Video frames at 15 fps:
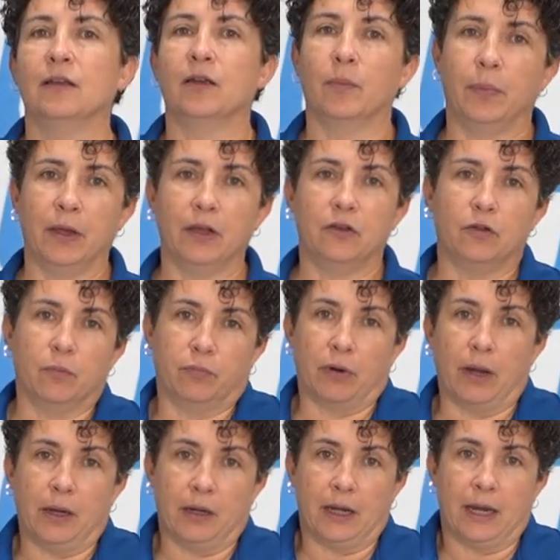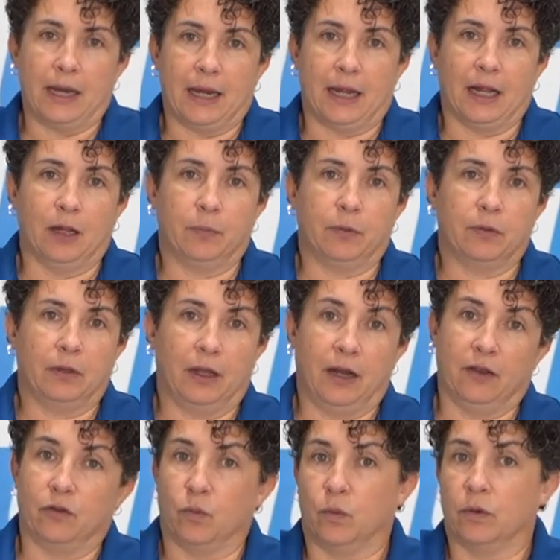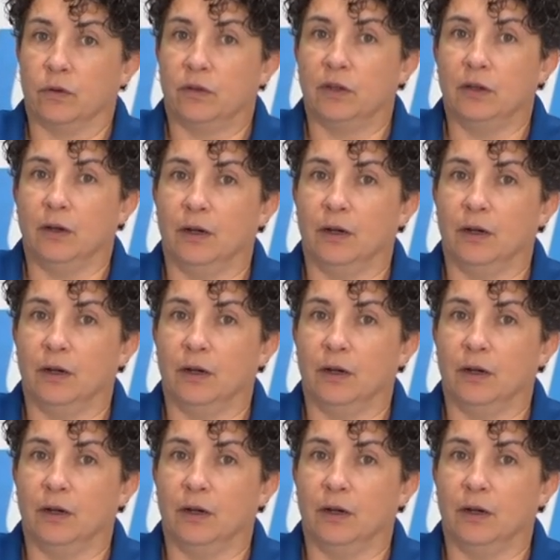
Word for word: compared to buying a caliper that has a warranty